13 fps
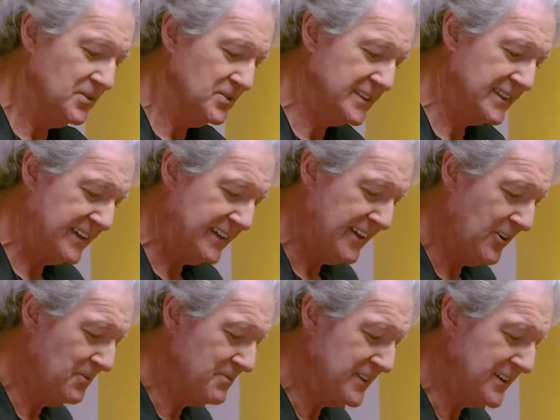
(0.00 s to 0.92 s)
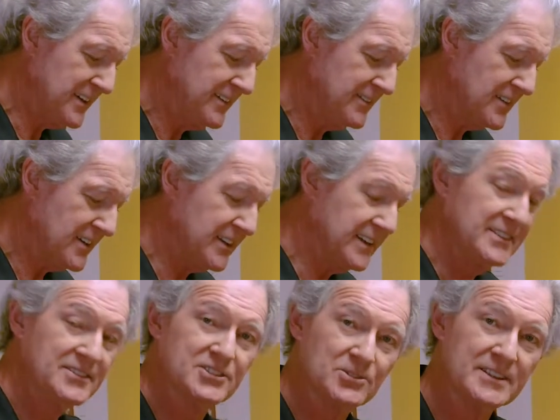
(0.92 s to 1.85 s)
who's going to help me
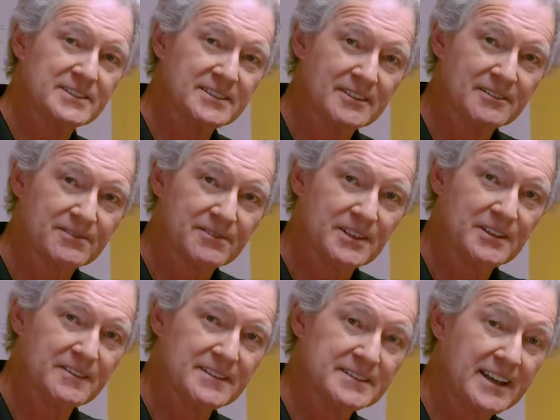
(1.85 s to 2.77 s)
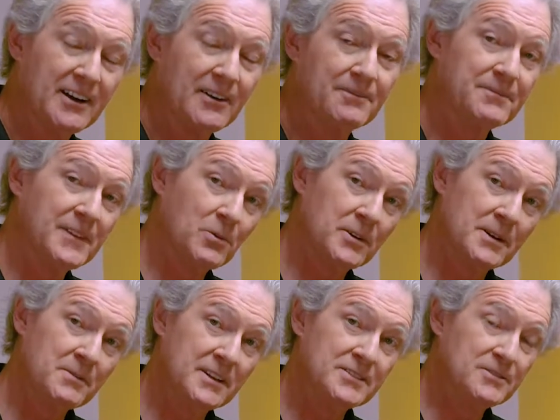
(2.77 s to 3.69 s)
in stretching the front of this out. Now what
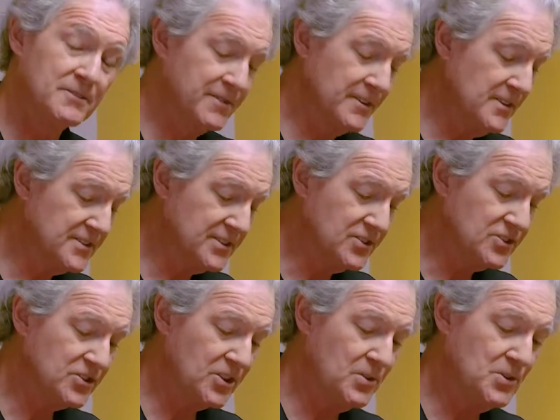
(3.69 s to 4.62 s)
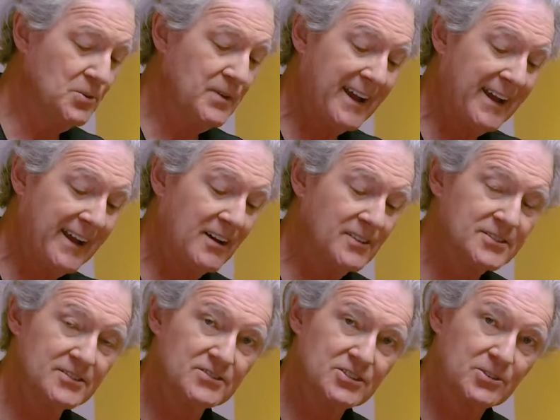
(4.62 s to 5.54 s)
I'm going to do first is show you how
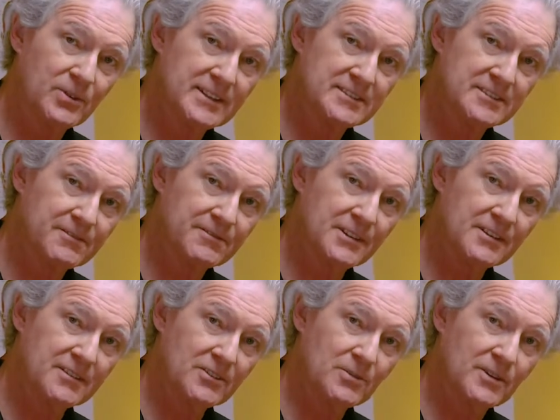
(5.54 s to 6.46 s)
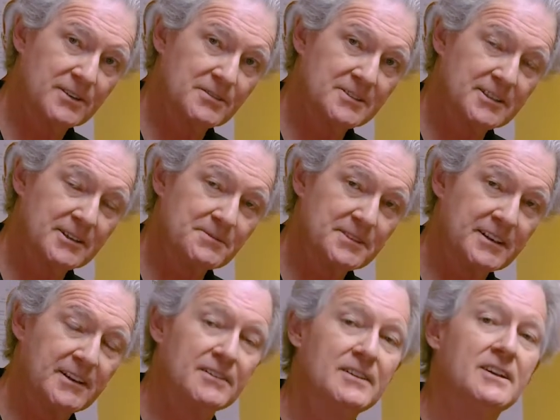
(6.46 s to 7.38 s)
to stretch the front of the quadriceps
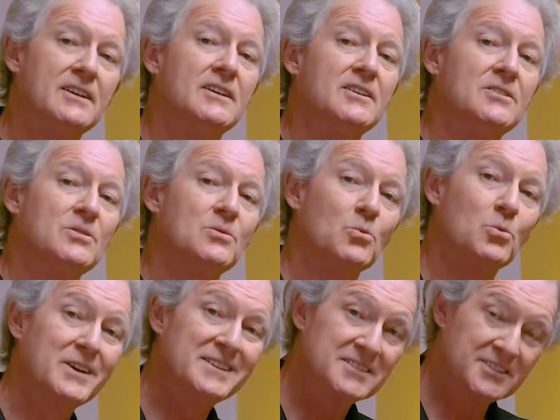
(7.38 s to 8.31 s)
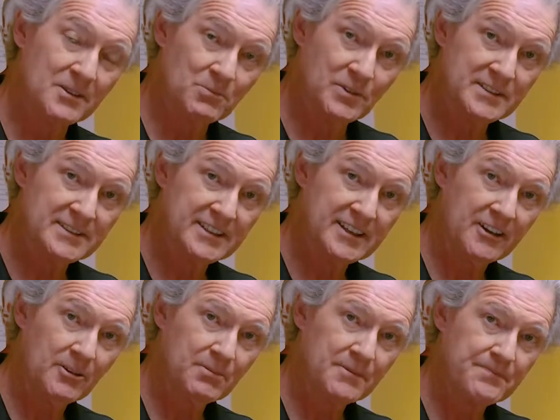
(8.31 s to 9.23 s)
out with someone's
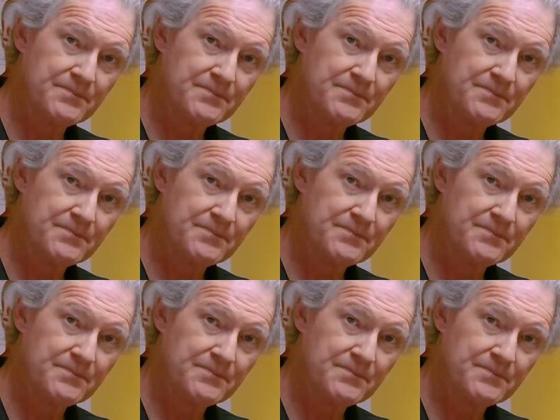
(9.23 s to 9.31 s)
help.